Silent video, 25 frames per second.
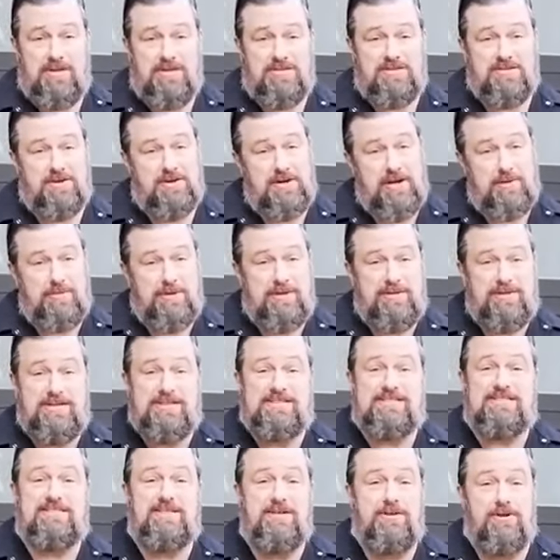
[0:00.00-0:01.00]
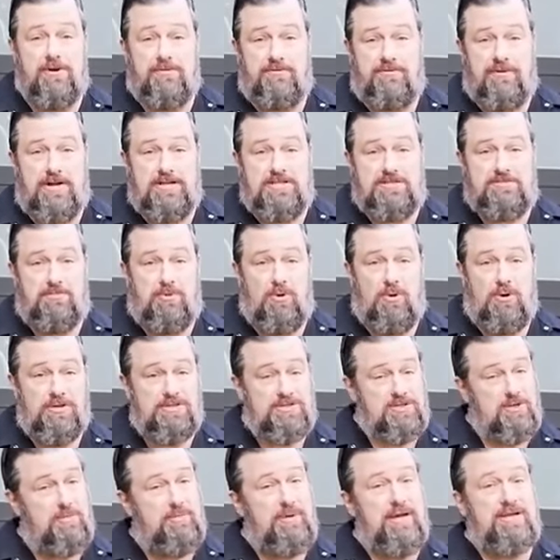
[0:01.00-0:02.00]
of this are going to be these cedar fence
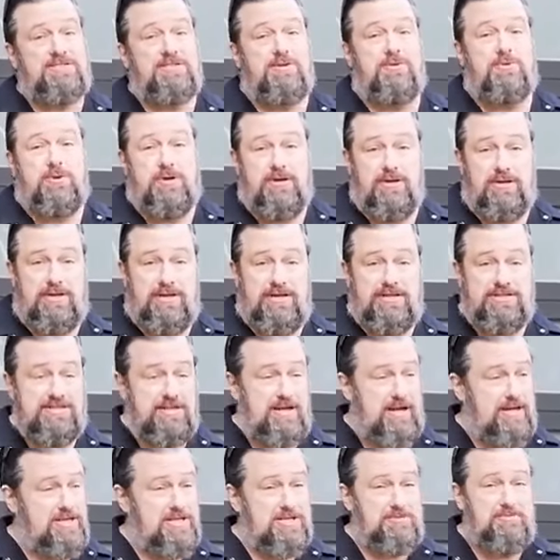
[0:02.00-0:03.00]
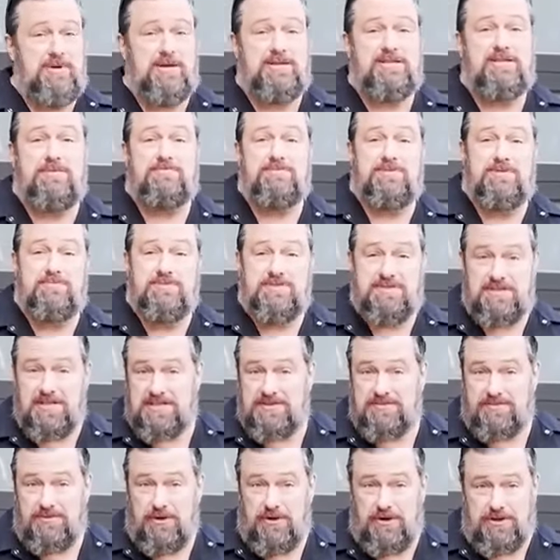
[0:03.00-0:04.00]
boards, so it makes it really easy. I just picked up some
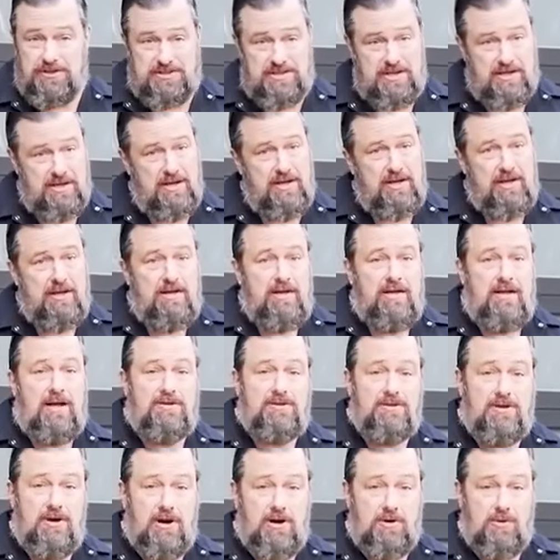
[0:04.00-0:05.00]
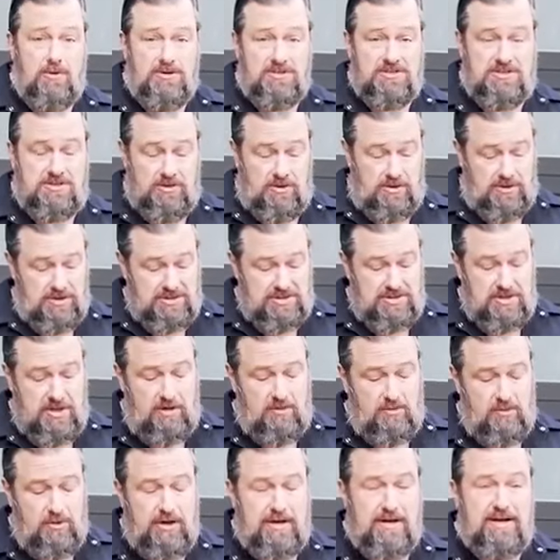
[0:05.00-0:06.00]
six footers at the hardware store. So
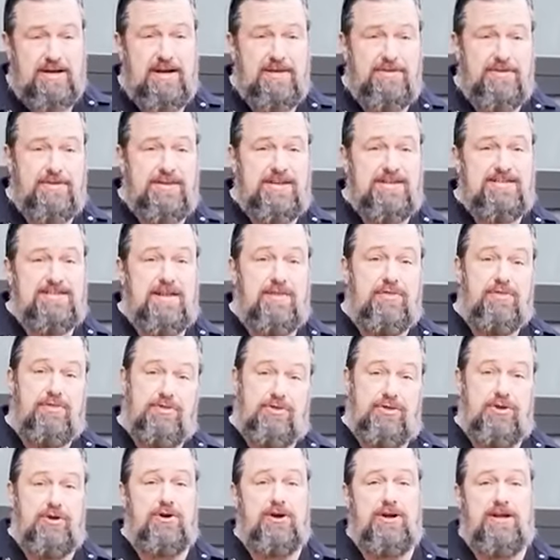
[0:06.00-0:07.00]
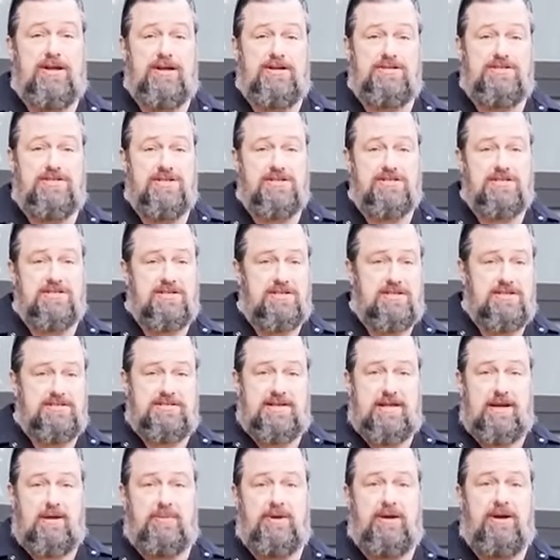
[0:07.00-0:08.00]
we're going to cut these at 30 inches because
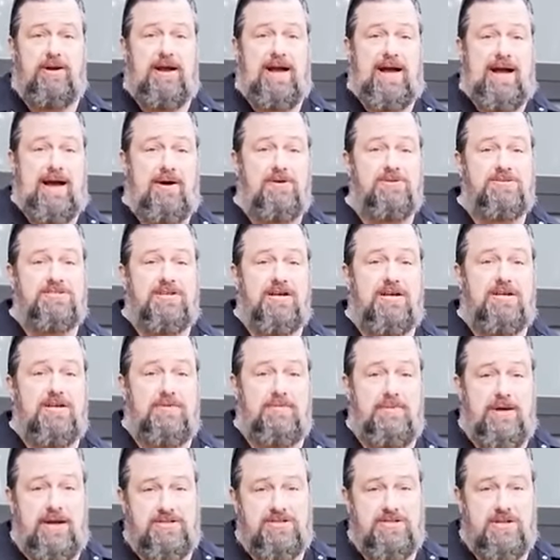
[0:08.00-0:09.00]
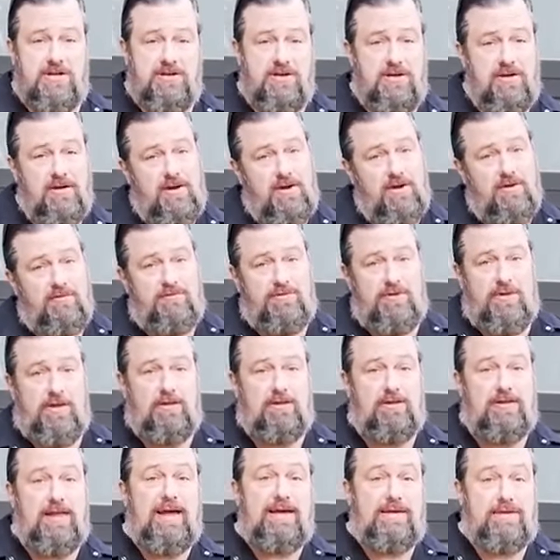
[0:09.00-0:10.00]
that'll be our outside dimension for the
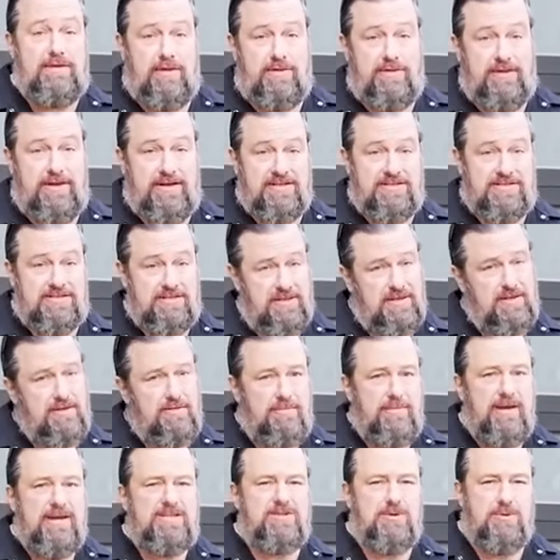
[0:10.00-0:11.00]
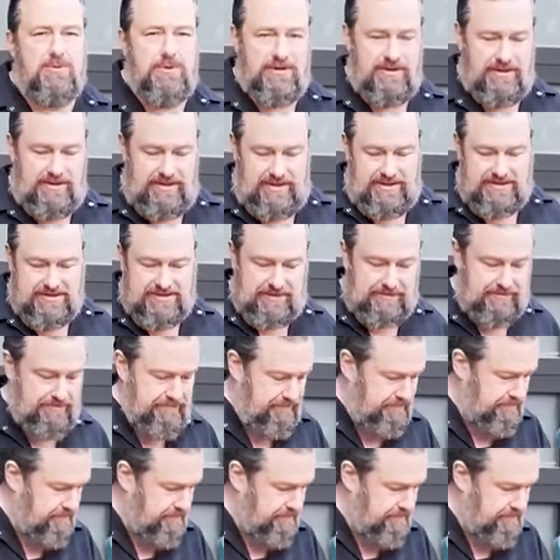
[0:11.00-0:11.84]
length of this. Makes it really easy.